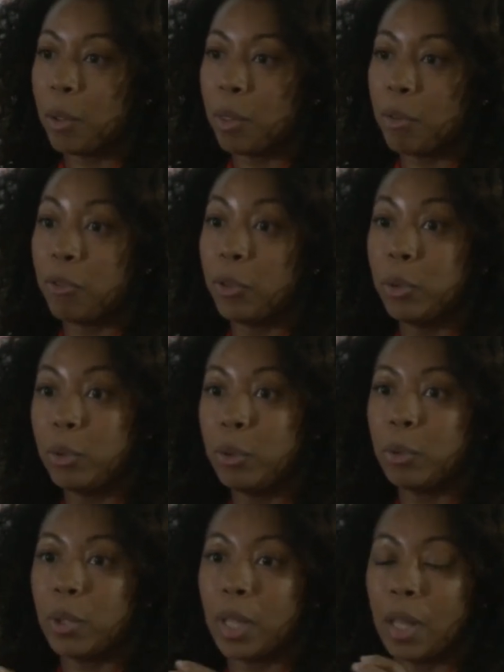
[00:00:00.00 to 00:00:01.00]

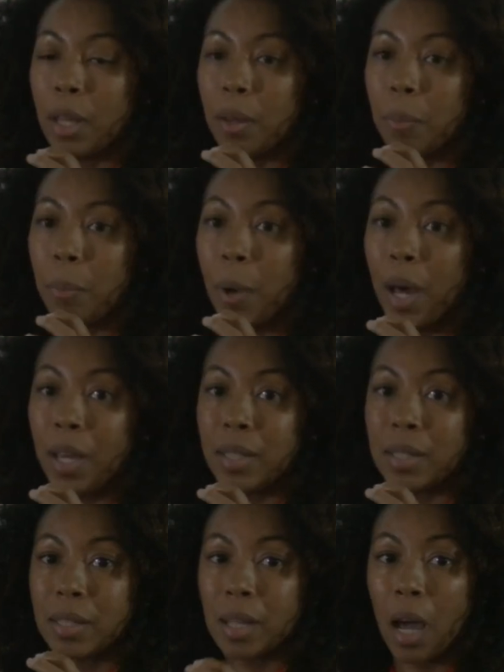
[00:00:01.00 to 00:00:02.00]
food,
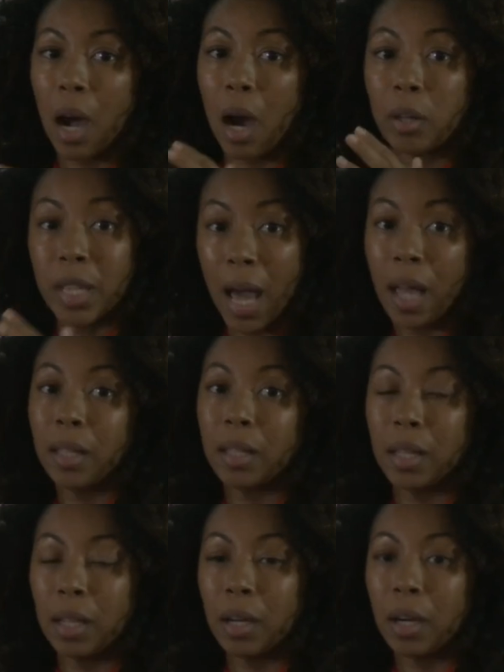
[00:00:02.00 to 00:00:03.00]
but our
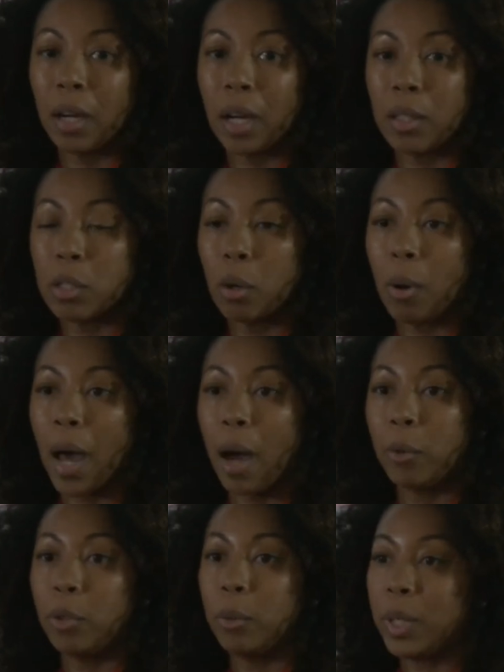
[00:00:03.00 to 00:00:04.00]
talent here. And so
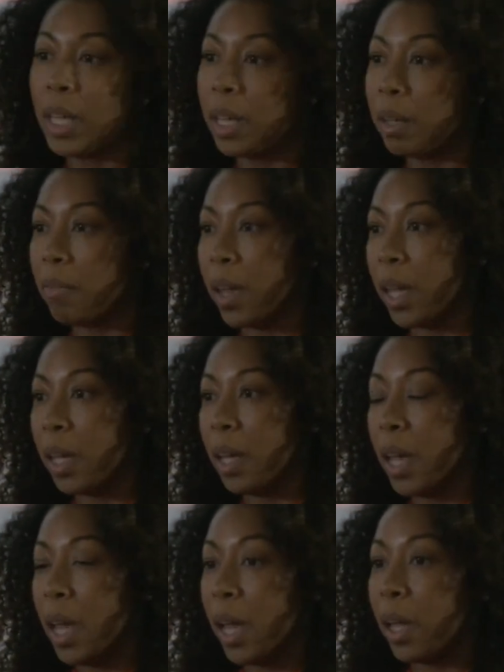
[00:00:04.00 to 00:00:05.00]
how do we innovate
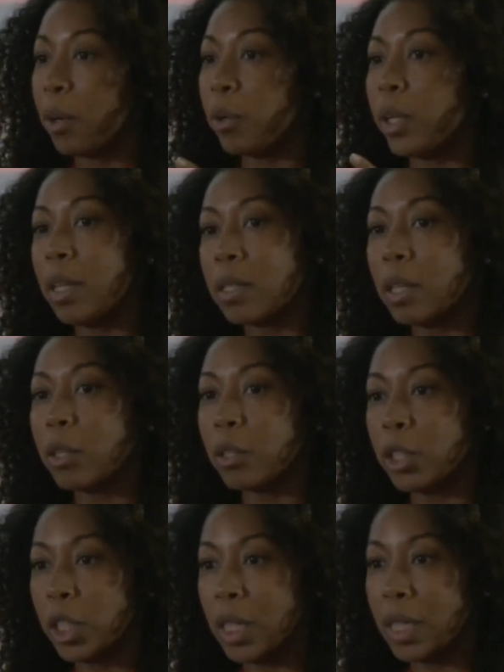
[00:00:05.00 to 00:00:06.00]
and create
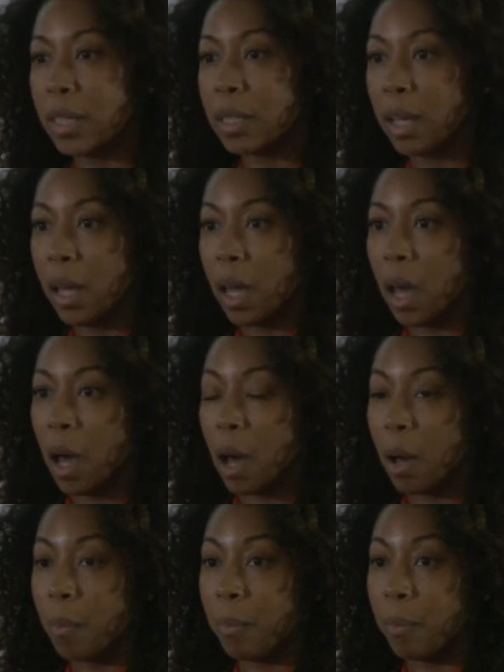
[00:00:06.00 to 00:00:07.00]
synergies
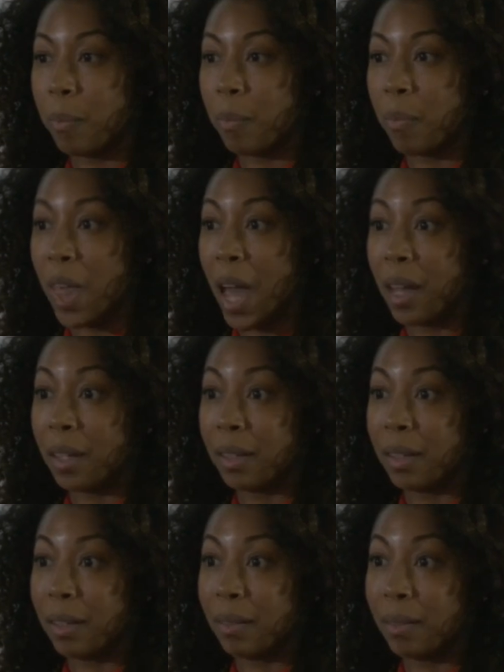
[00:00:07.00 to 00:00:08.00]
that
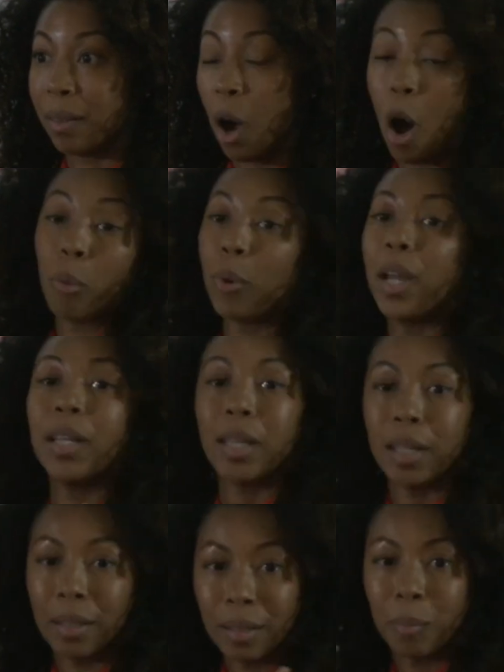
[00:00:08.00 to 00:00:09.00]

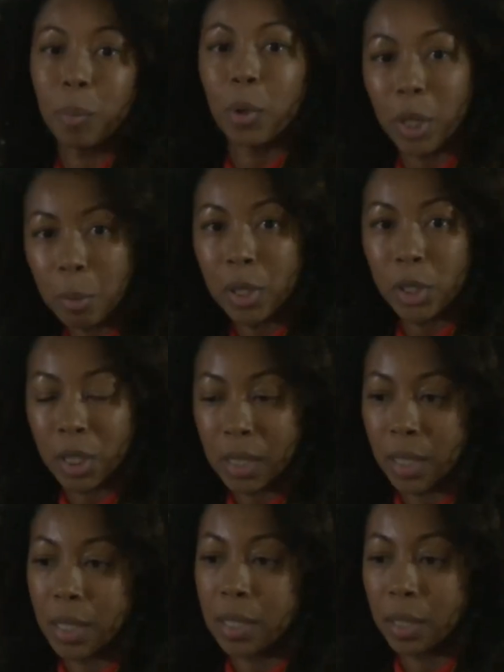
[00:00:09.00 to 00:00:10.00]
already pretty much
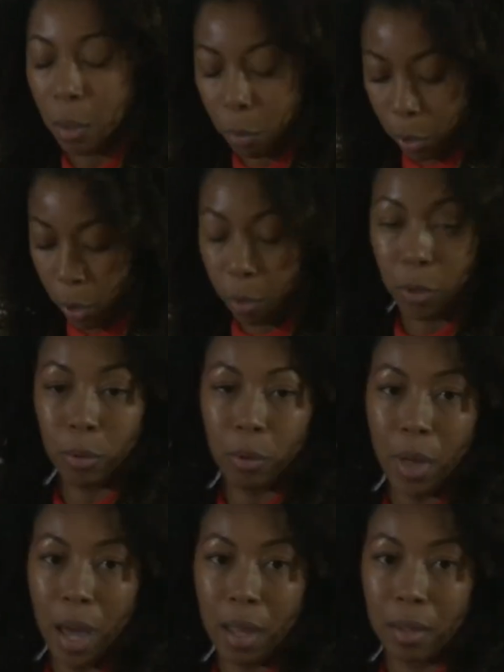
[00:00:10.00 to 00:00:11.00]
exist? And we'll go
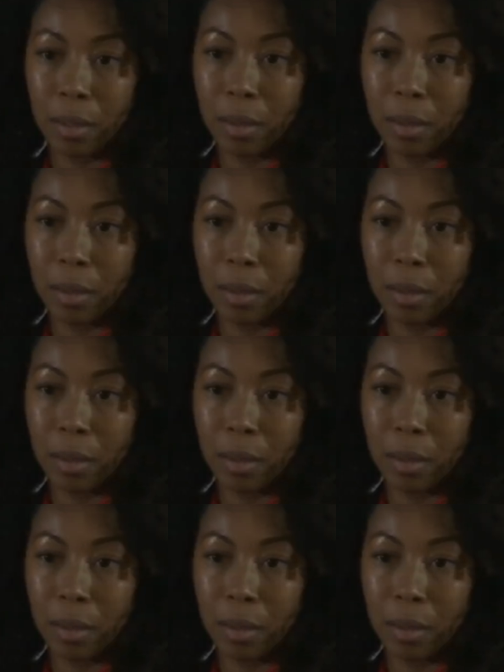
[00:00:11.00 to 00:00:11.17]
through that.